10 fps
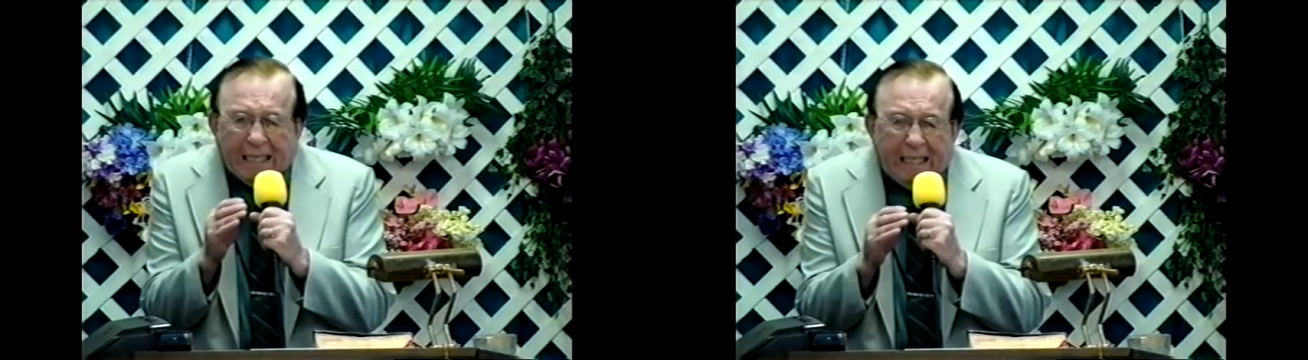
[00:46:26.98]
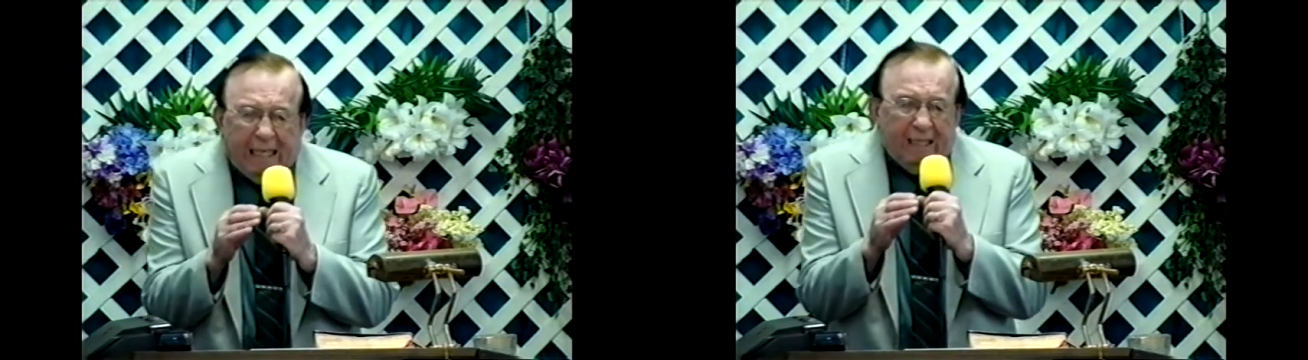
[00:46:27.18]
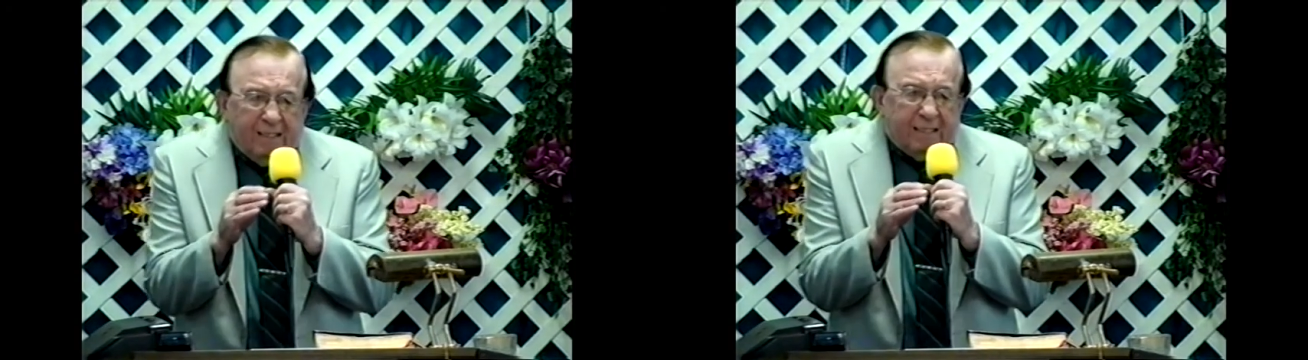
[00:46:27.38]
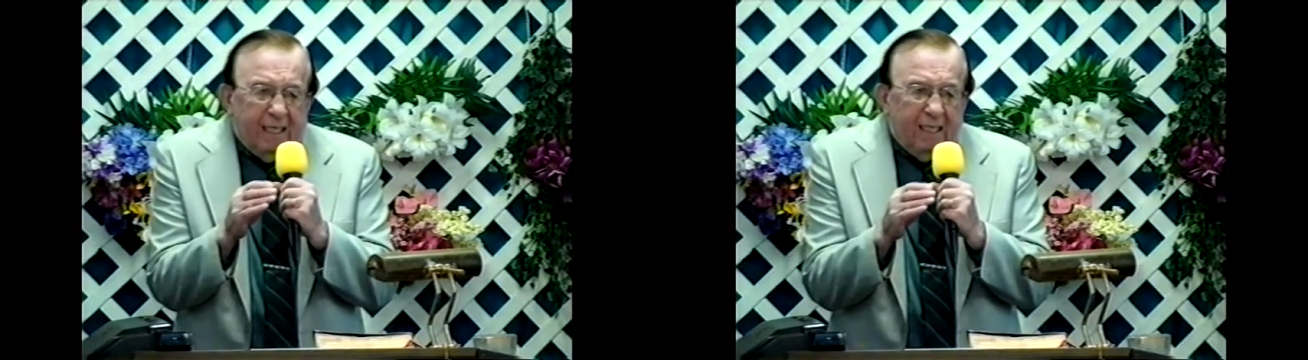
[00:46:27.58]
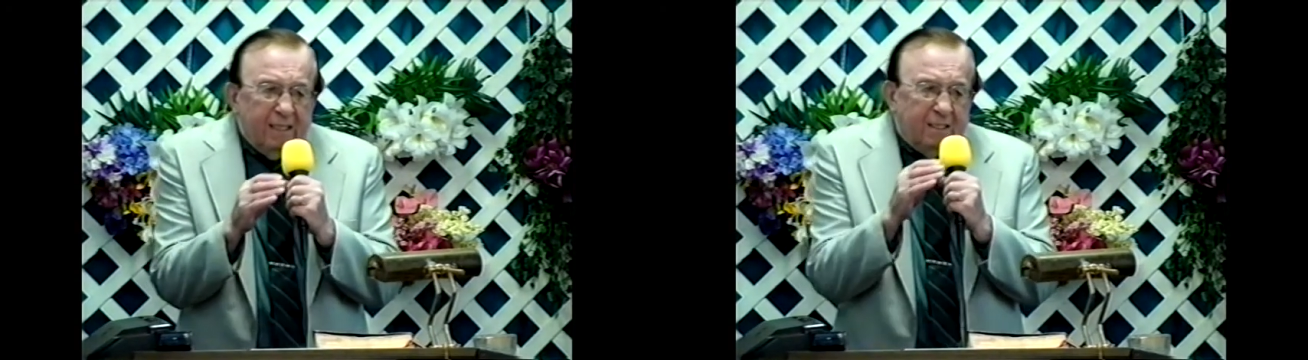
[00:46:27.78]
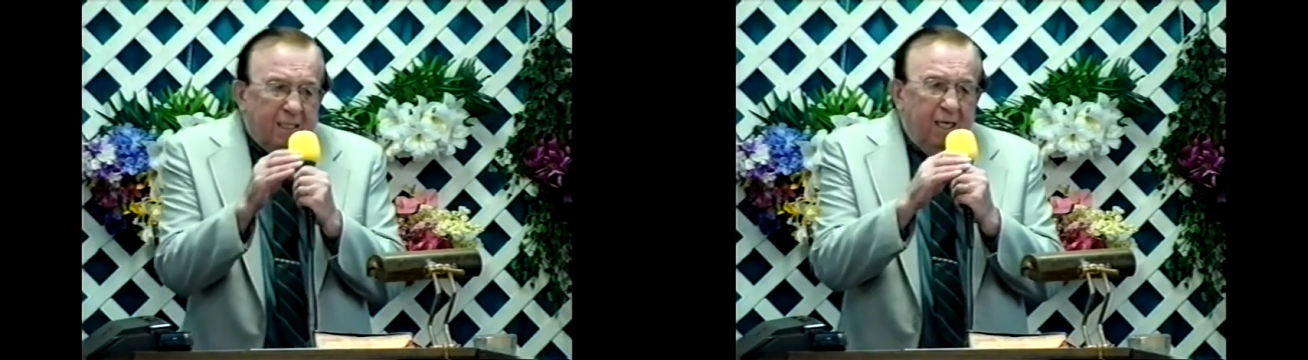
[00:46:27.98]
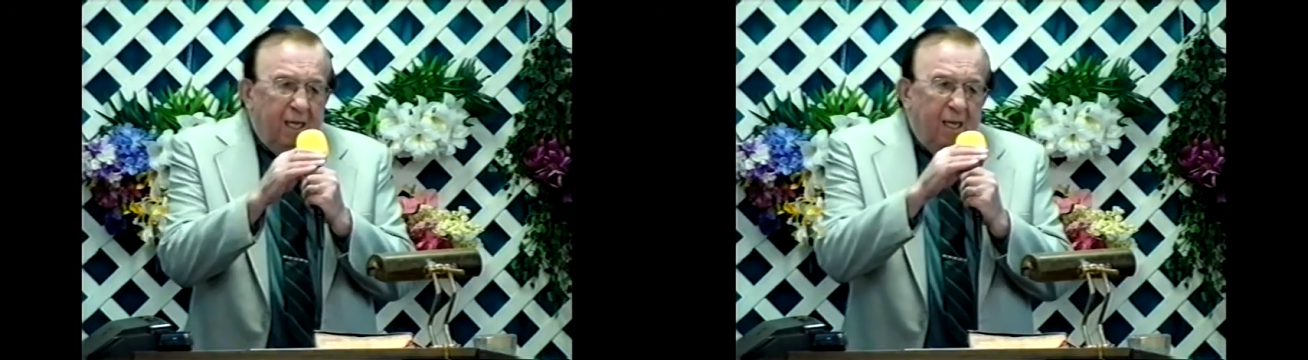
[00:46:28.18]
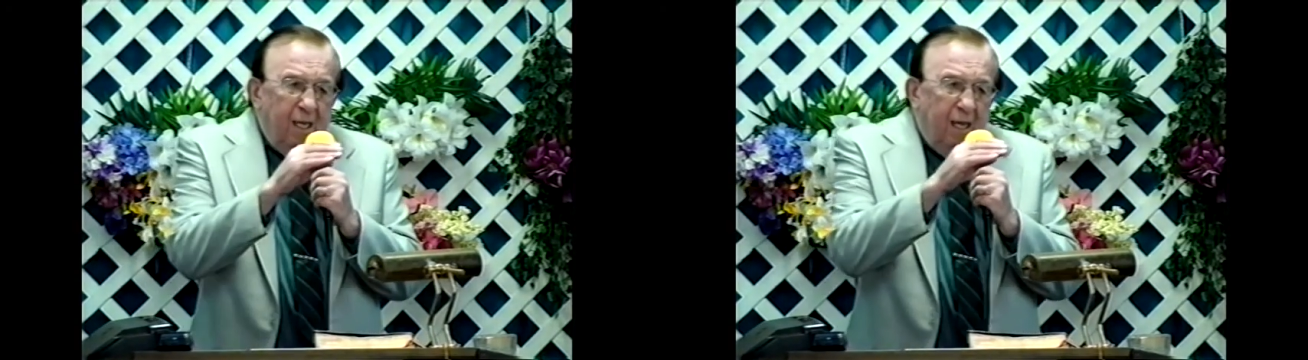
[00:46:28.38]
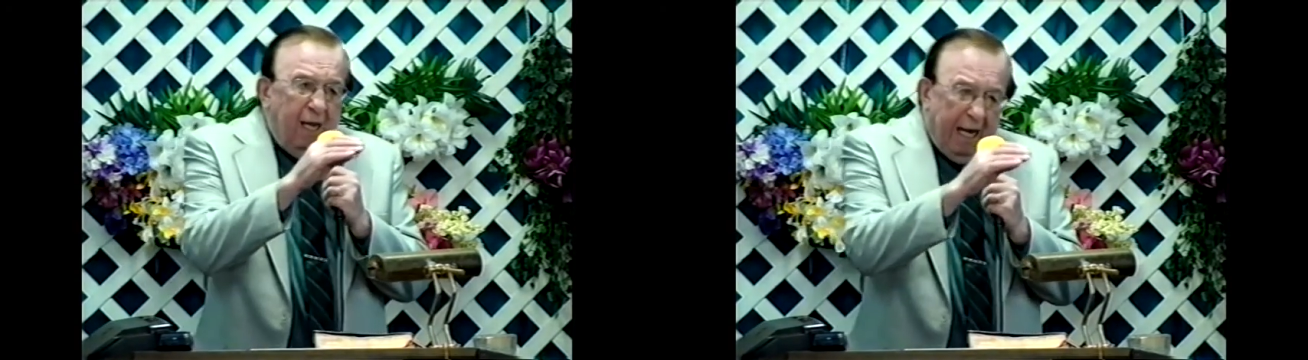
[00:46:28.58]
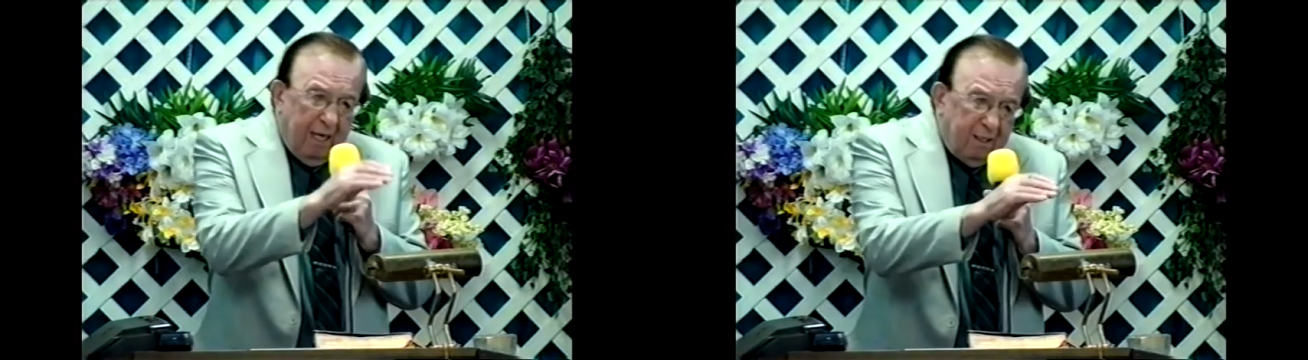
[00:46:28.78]
But when God
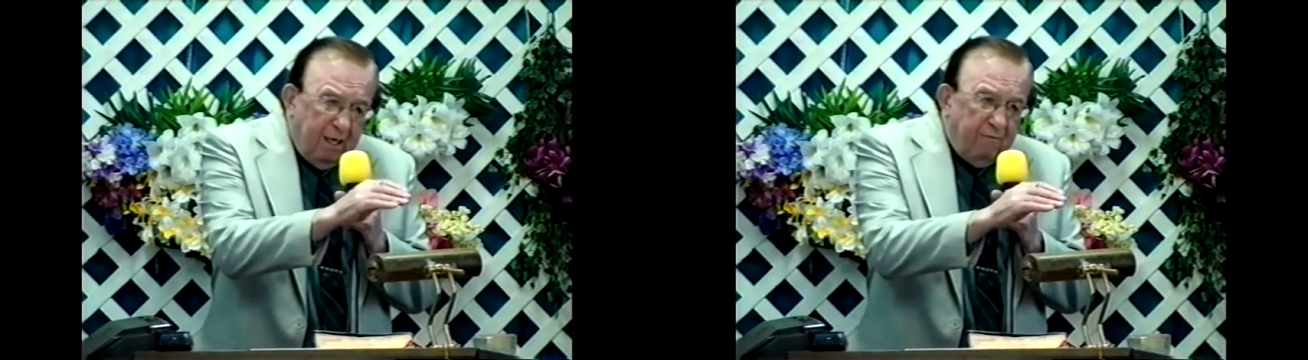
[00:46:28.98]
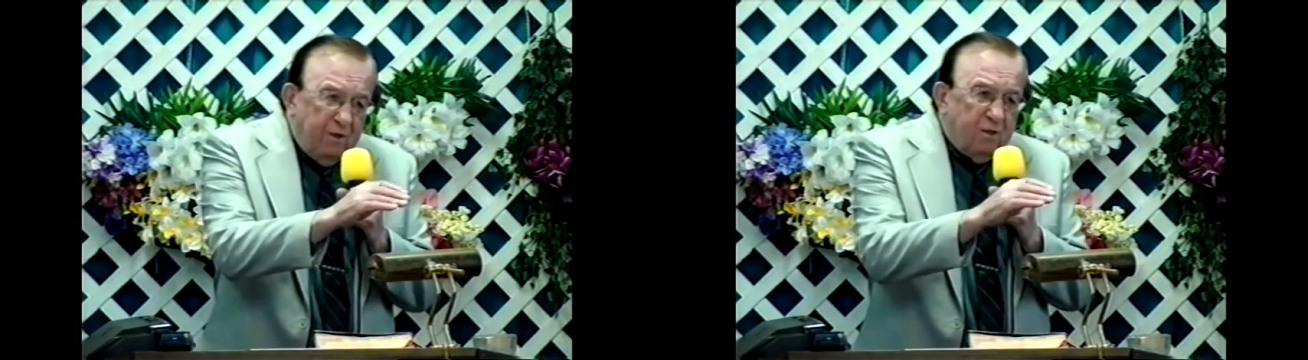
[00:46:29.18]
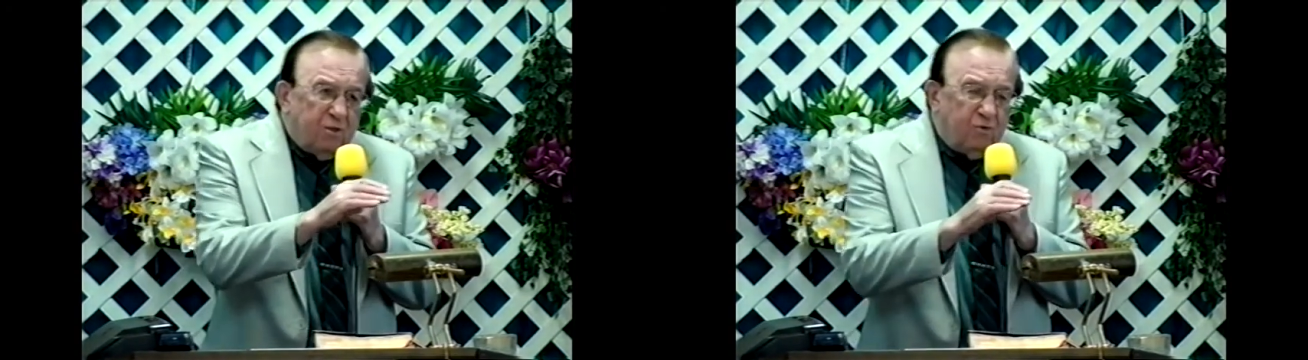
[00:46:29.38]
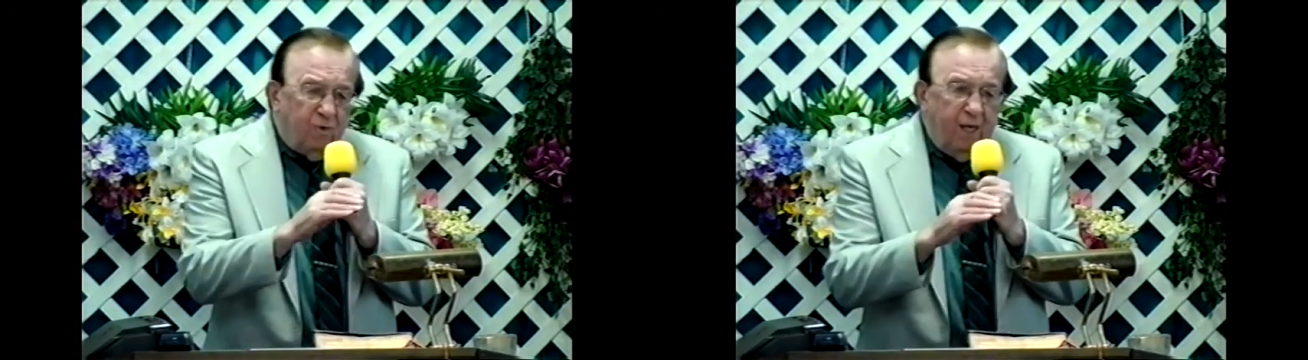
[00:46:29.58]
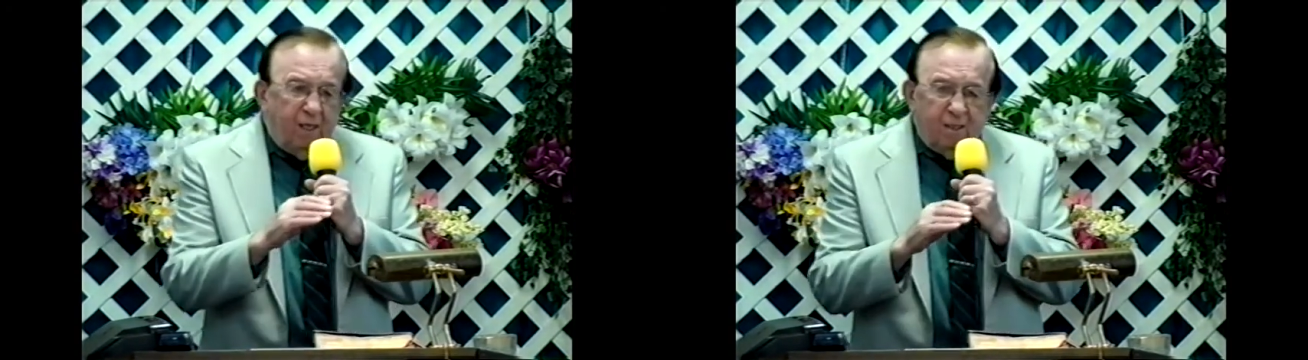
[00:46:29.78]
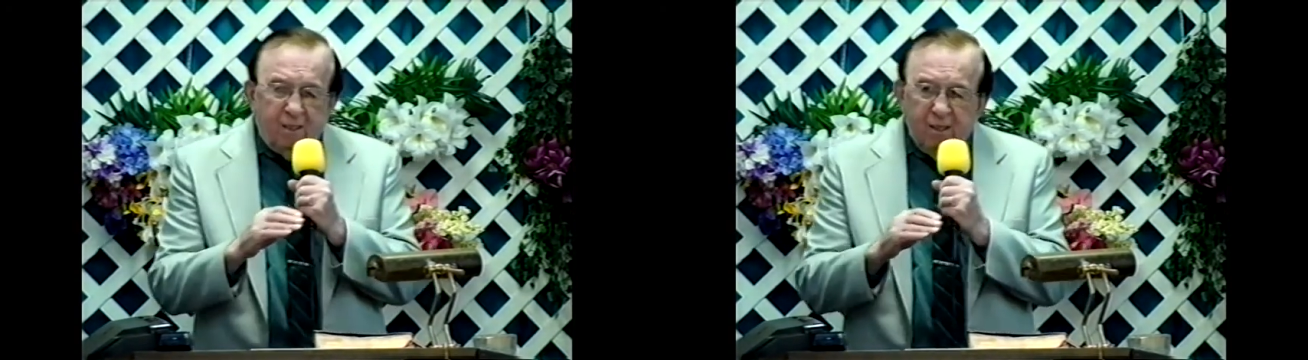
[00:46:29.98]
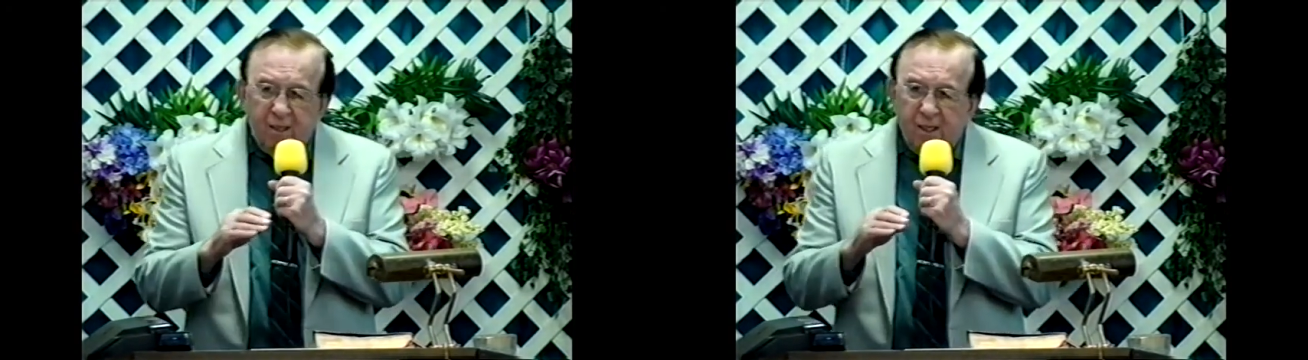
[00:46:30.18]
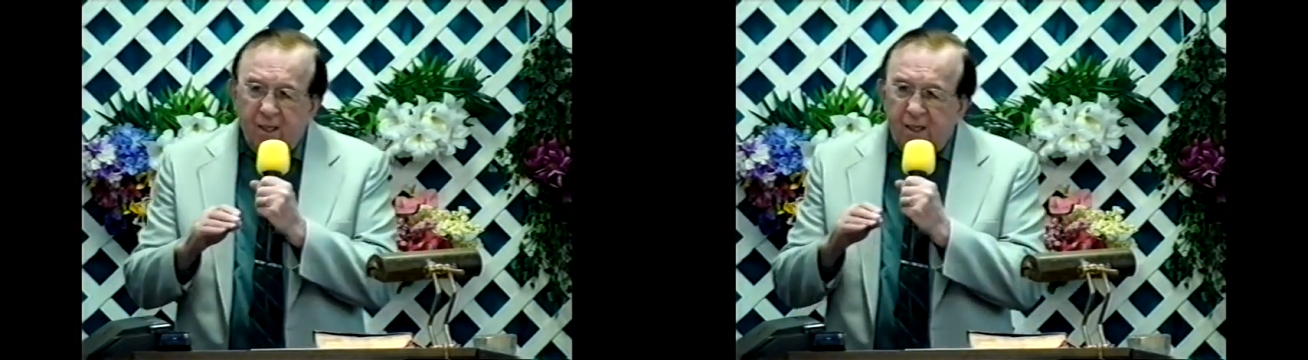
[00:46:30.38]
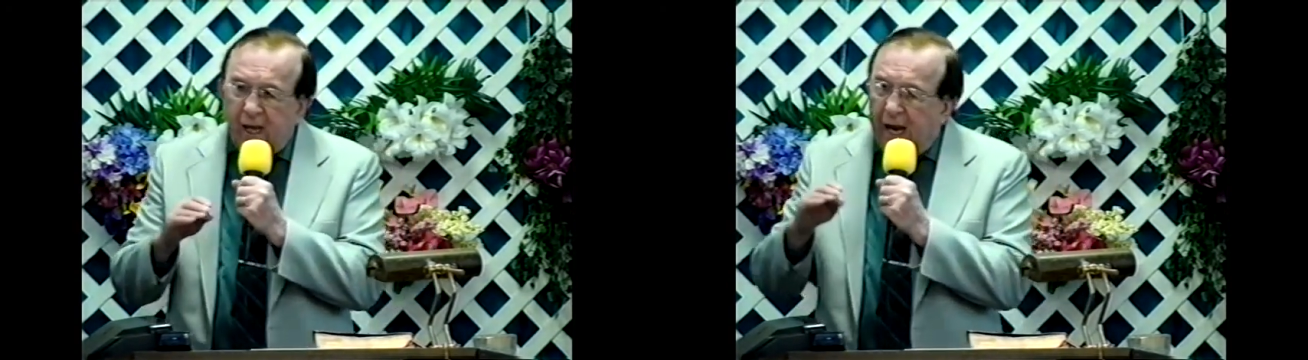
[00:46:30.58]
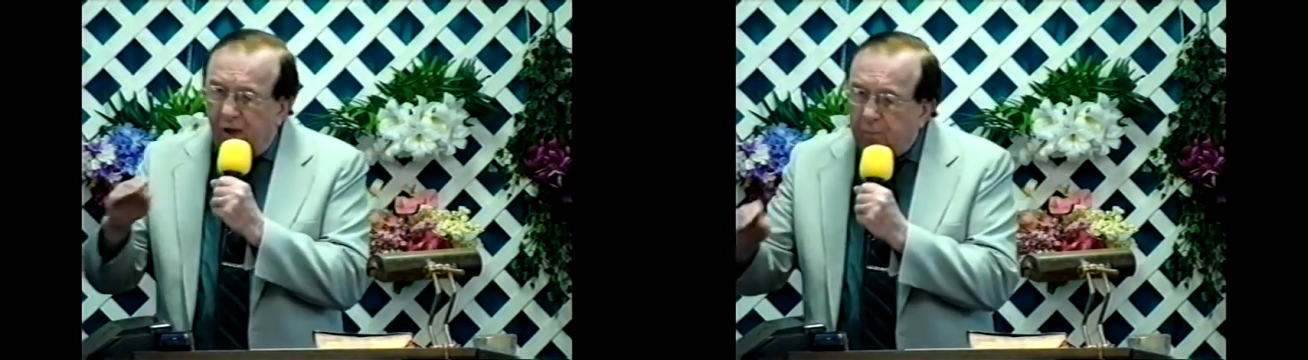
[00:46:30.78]
says, I'll give you the strength,